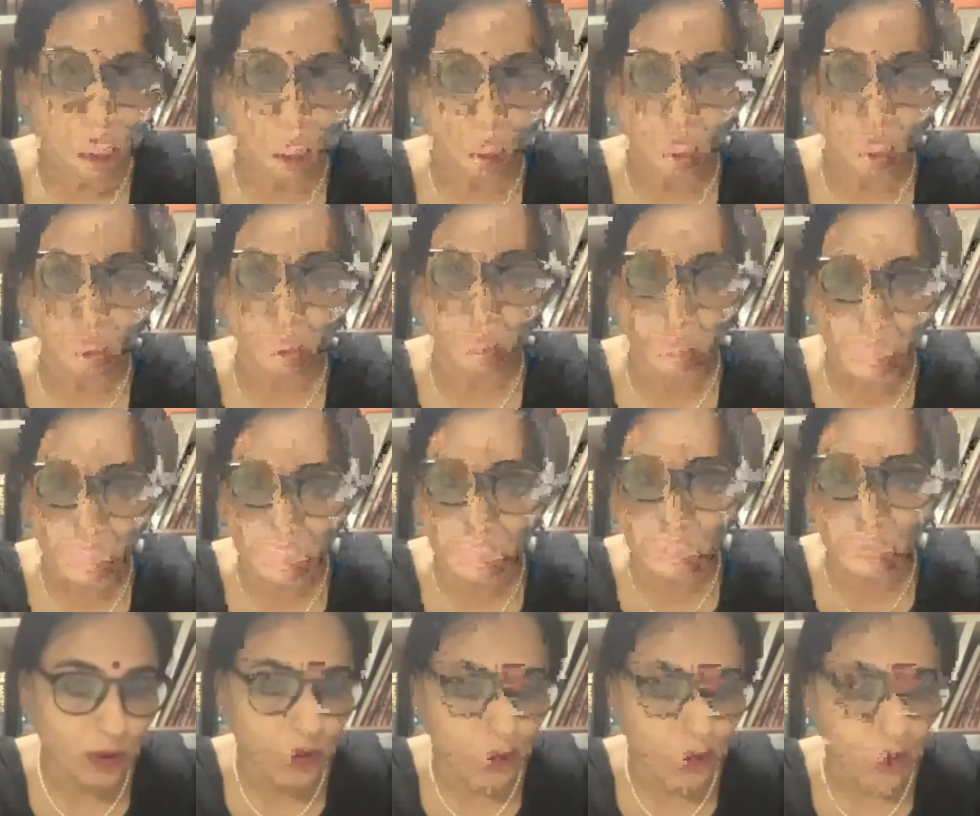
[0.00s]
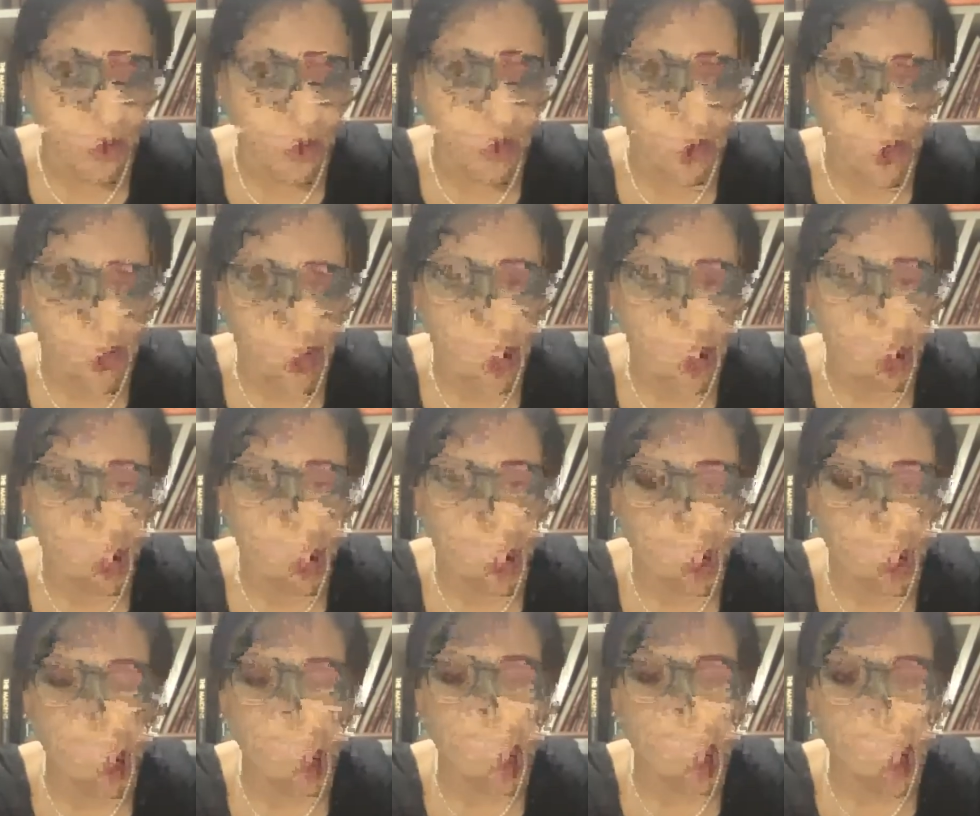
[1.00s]
What we intend to do here
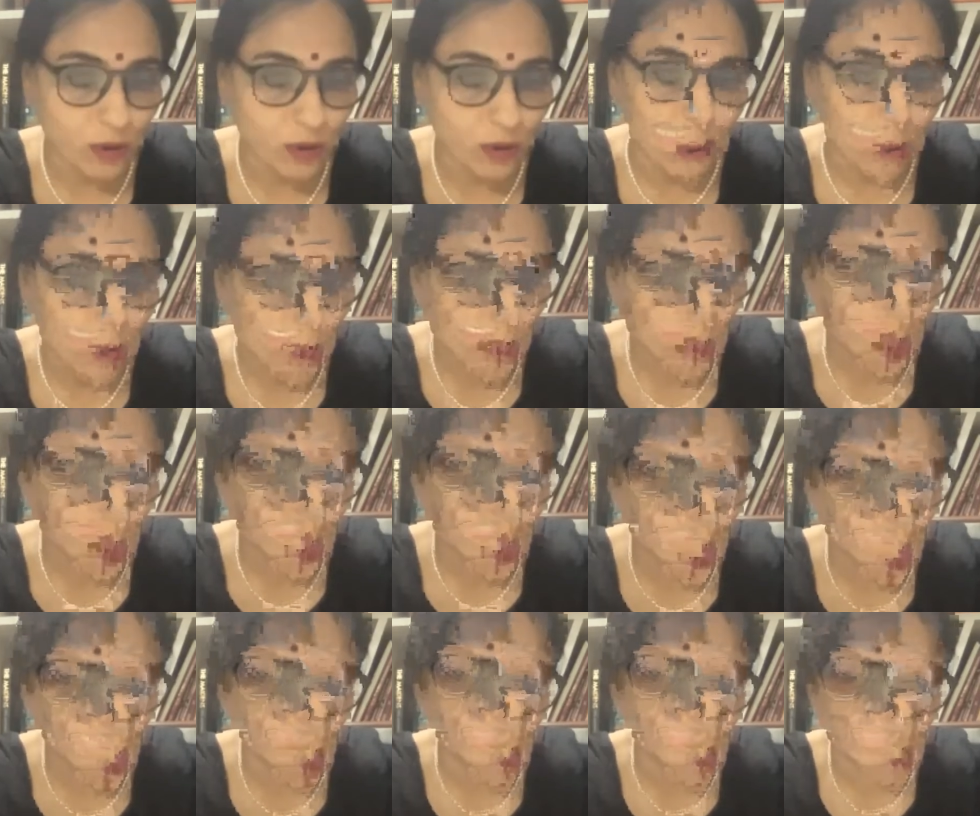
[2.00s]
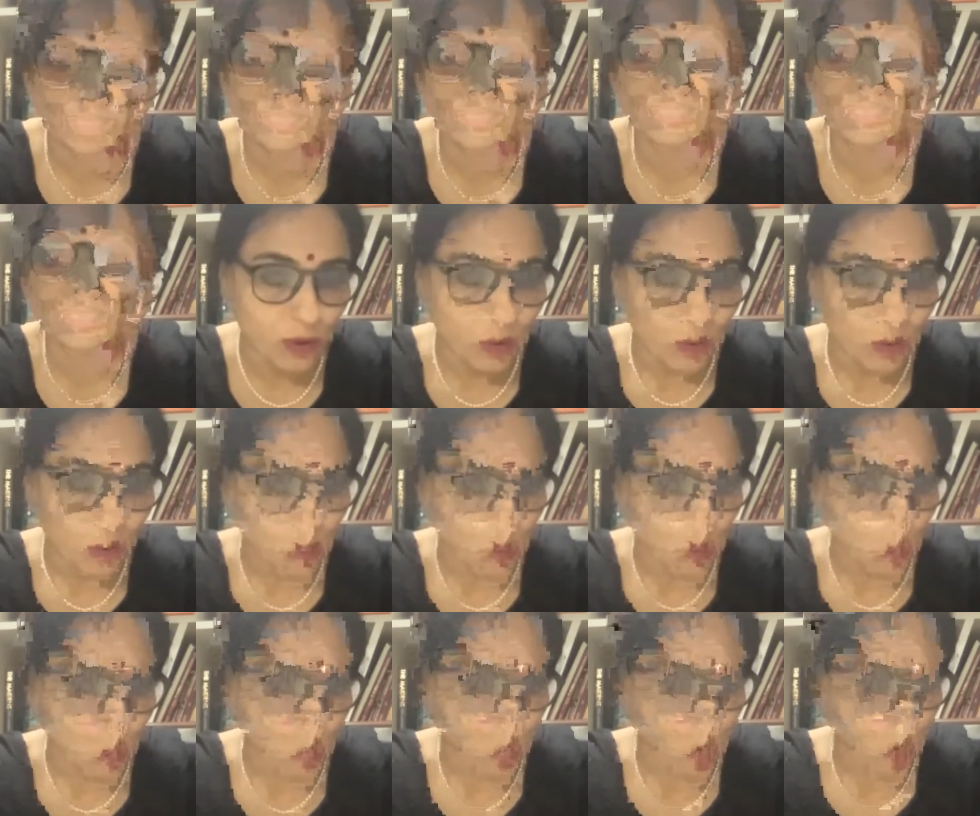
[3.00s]
is, I especially, this is
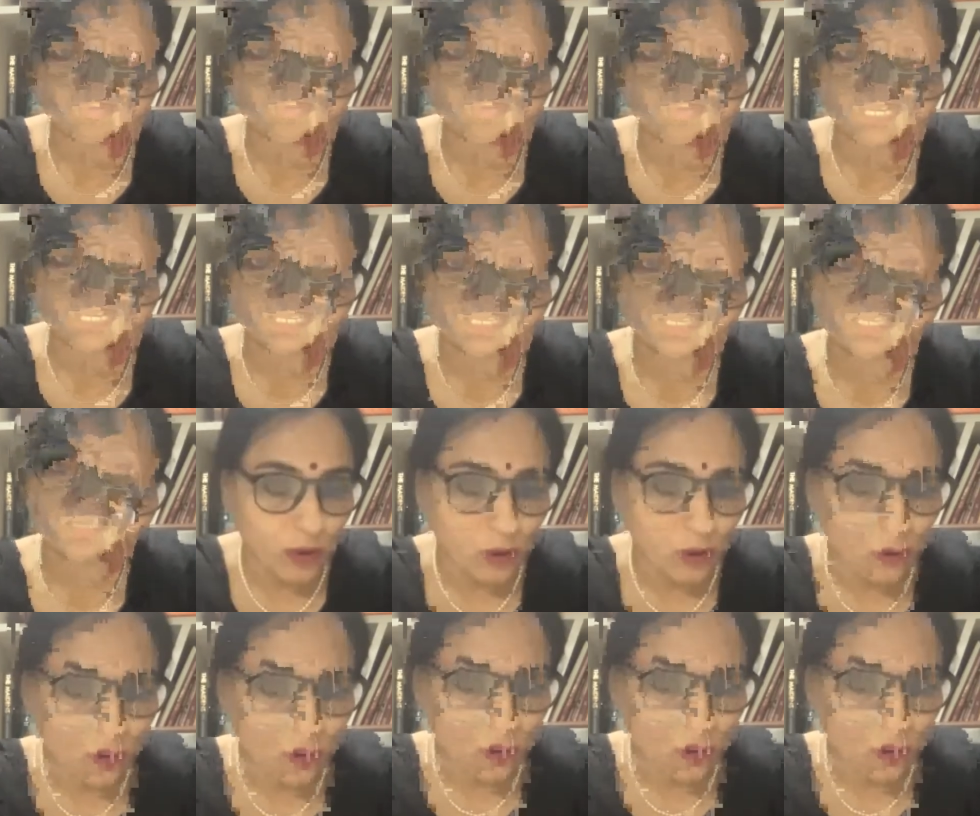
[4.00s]
what I'm going to dedicate my